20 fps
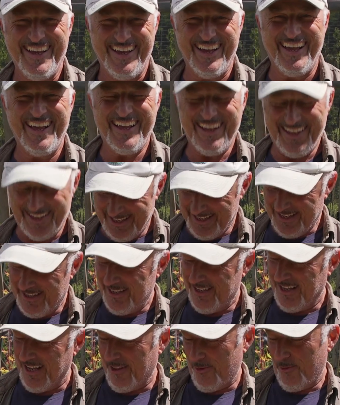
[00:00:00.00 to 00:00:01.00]
Huh?
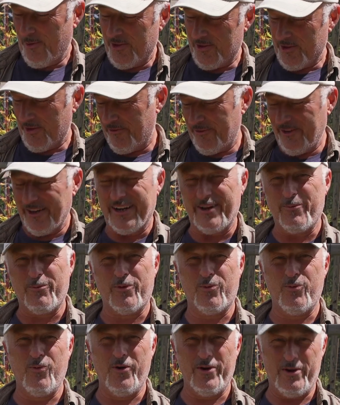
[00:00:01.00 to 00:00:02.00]
Otherwise, I'll fill it up
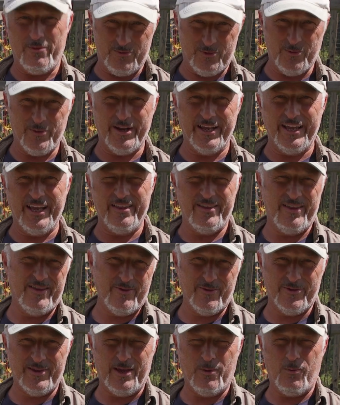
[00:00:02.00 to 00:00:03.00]
with water and do it again. Then
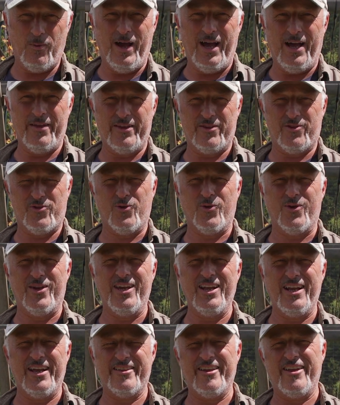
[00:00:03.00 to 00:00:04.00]
you'll say, wow, that's 2
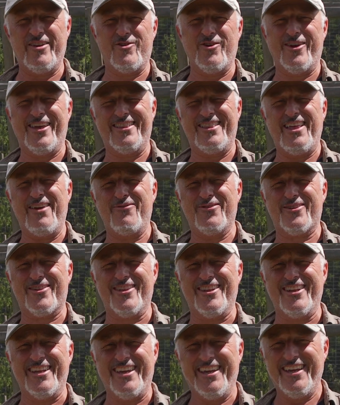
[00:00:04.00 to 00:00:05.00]
kilos. How did you get that,
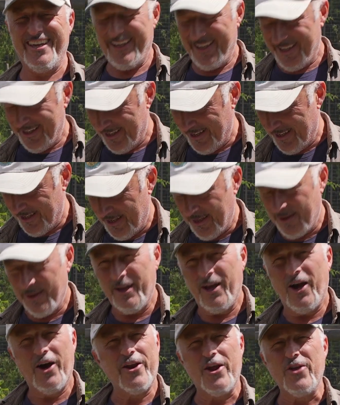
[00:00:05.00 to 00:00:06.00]
Vasili?
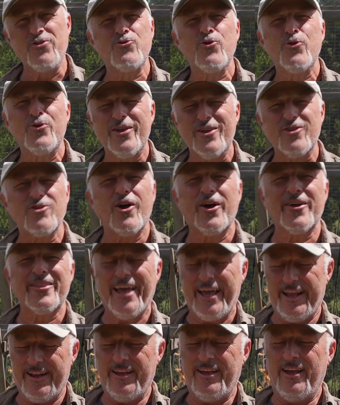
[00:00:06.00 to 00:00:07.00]
I don't do things like
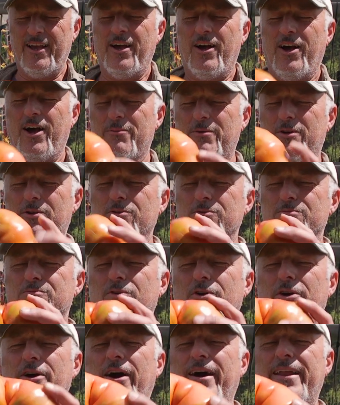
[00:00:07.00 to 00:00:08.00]
that. I'm a good
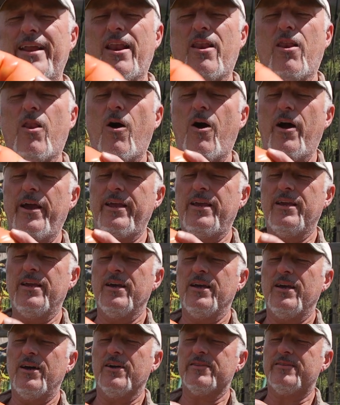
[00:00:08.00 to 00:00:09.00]
boy. I don't lie.
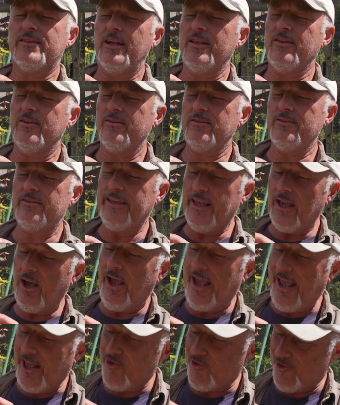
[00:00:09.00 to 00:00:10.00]
I tell you, yeah,
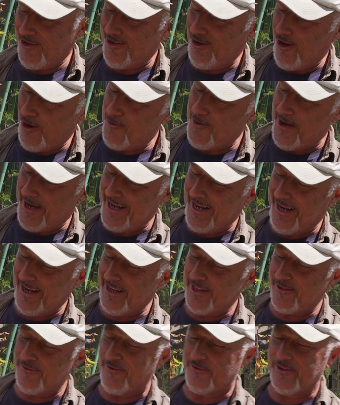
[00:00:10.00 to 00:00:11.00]
actually, I reckon at
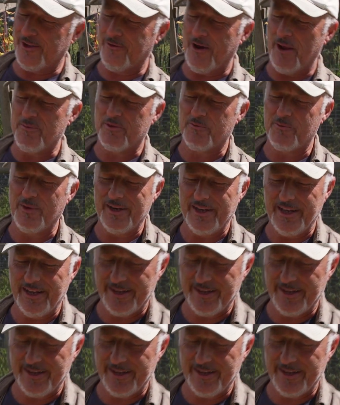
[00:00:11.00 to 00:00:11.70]
least 50 grams have been